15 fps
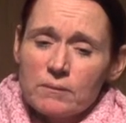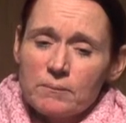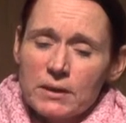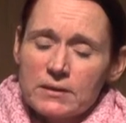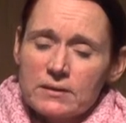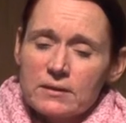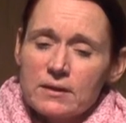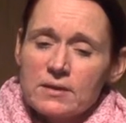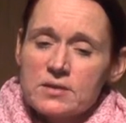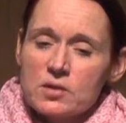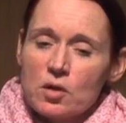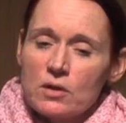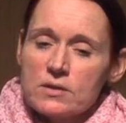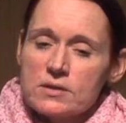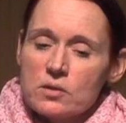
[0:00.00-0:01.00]
but
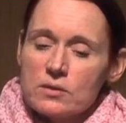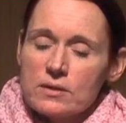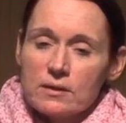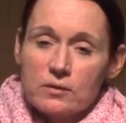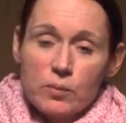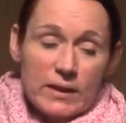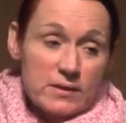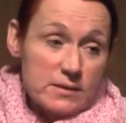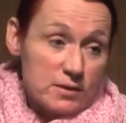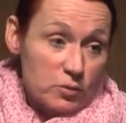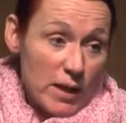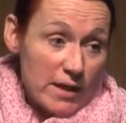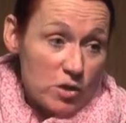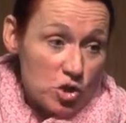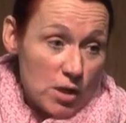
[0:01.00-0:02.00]
it's also a quite
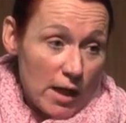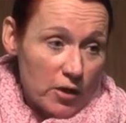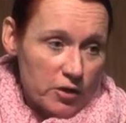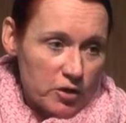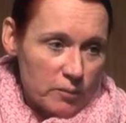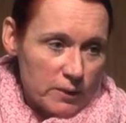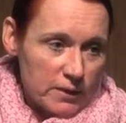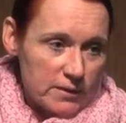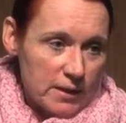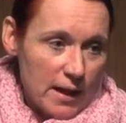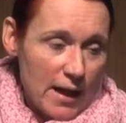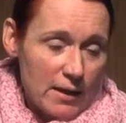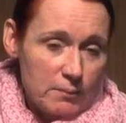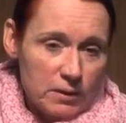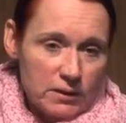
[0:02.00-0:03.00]
strange argument,
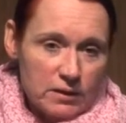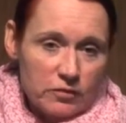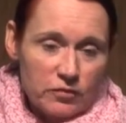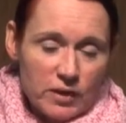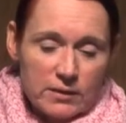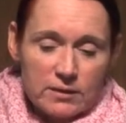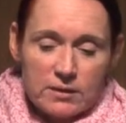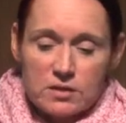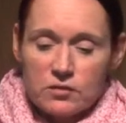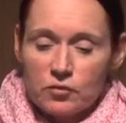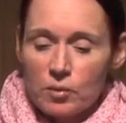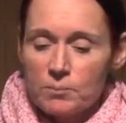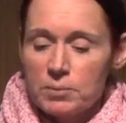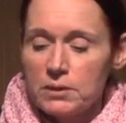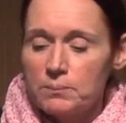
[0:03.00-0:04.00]
I believe, at least
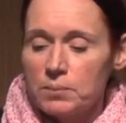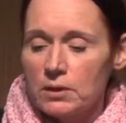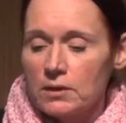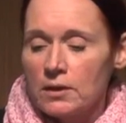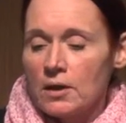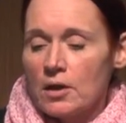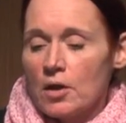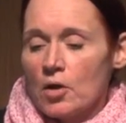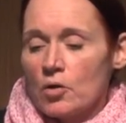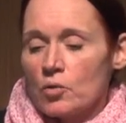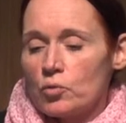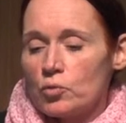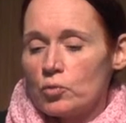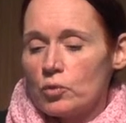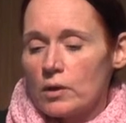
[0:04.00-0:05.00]
from people
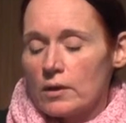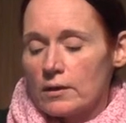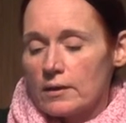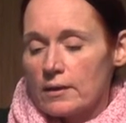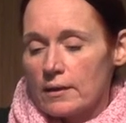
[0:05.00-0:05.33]
who